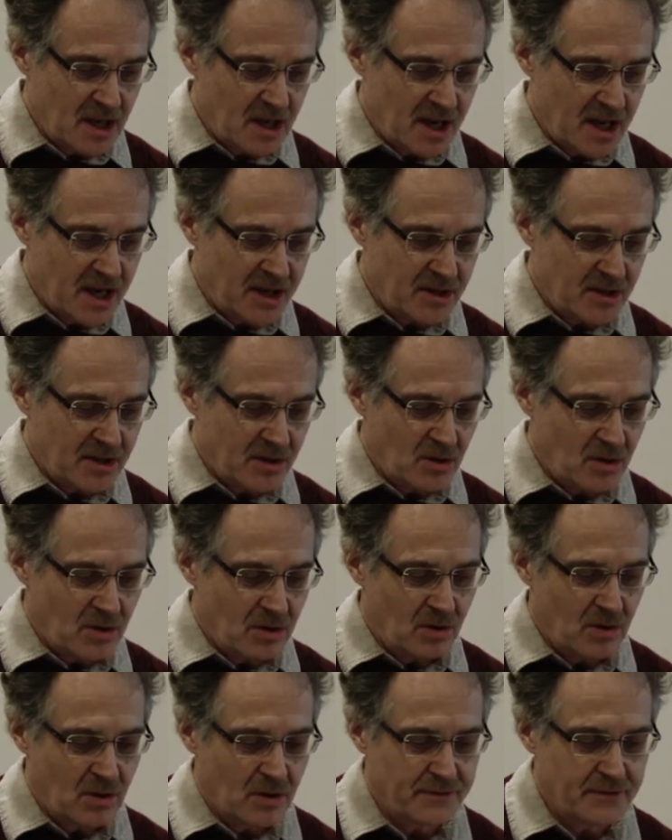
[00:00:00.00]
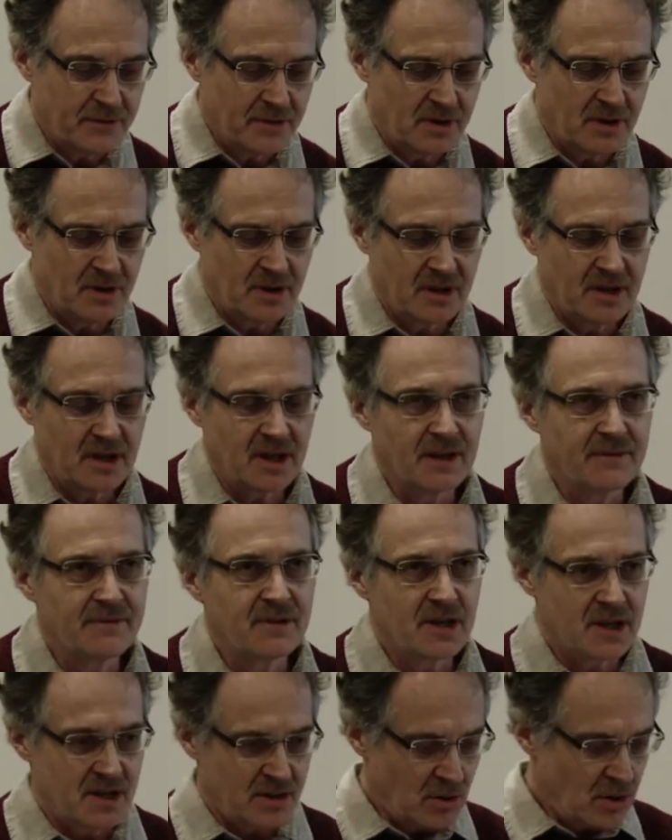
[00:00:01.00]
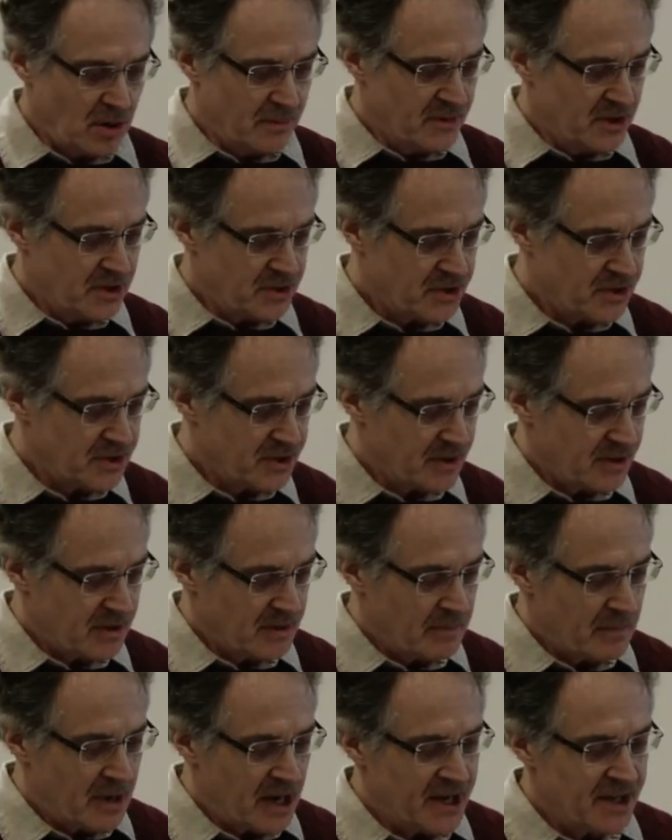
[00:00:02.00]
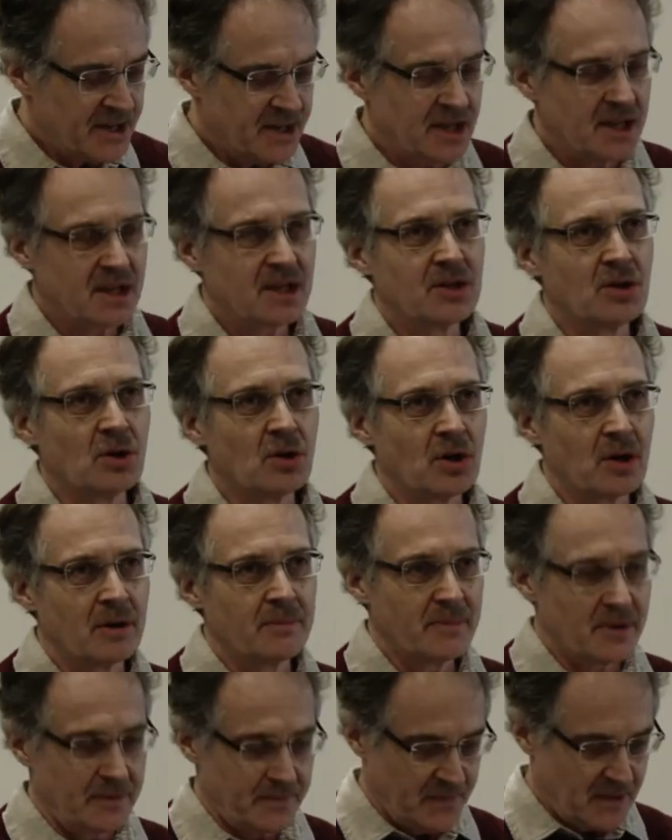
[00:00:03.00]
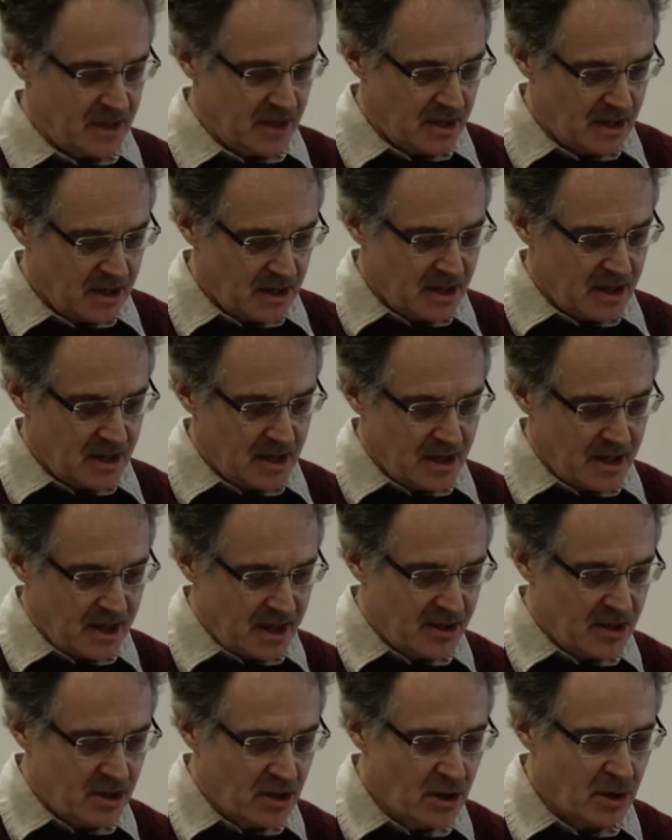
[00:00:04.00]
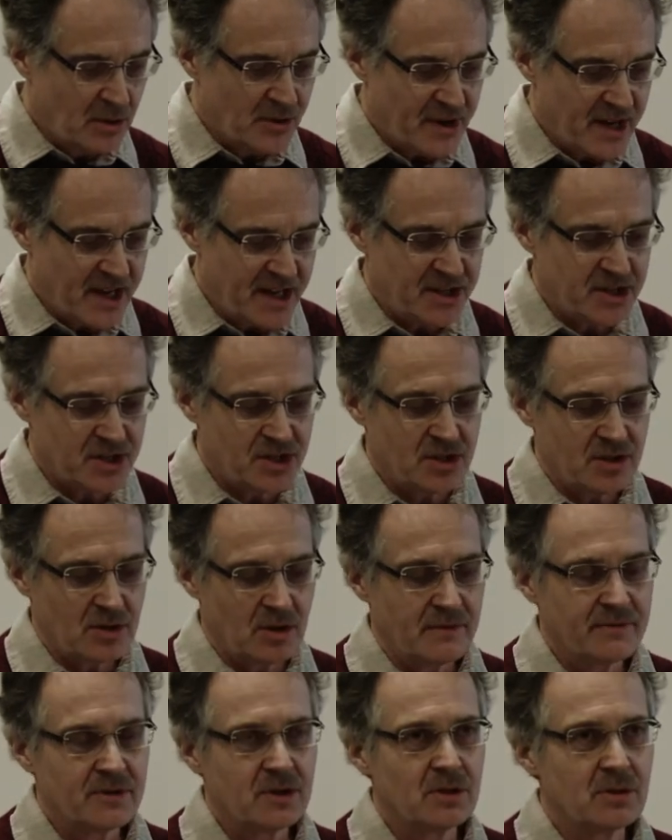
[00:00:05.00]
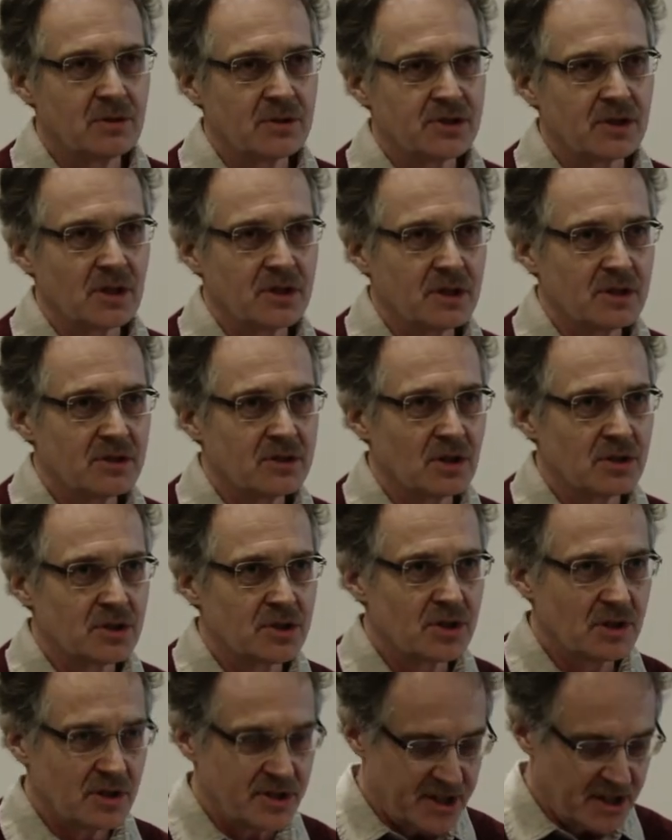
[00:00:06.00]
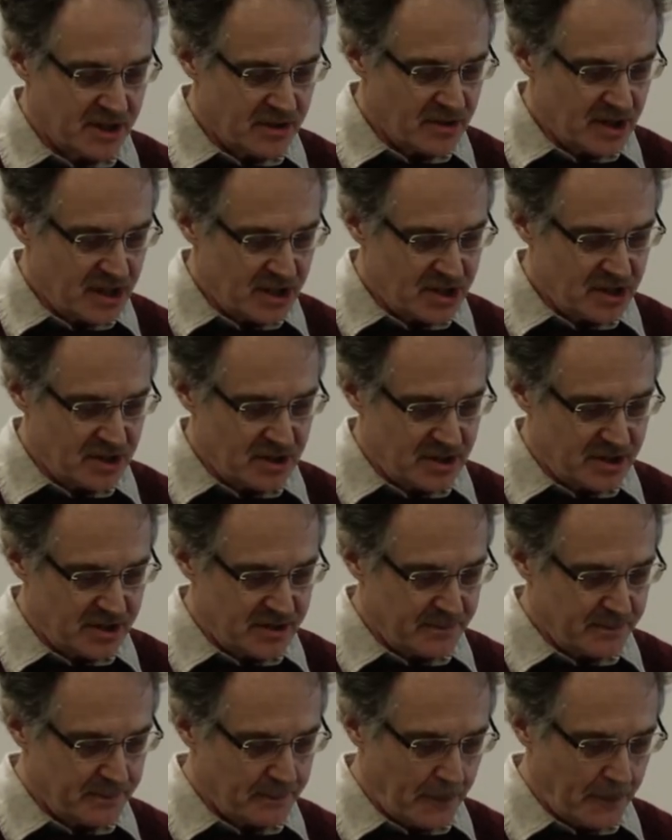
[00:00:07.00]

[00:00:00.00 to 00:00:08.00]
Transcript: and often even an almost binding norm in a whole range of new social situations.